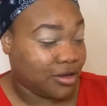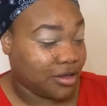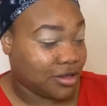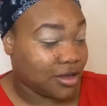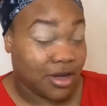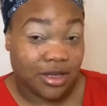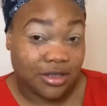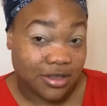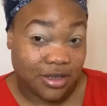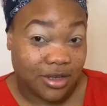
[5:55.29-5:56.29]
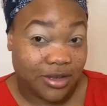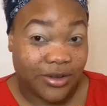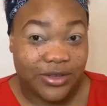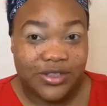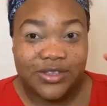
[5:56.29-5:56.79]
is not easy
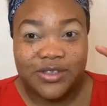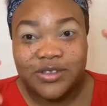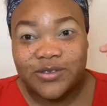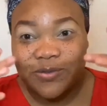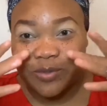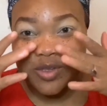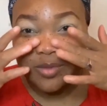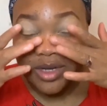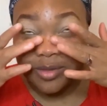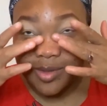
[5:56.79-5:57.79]
because sometimes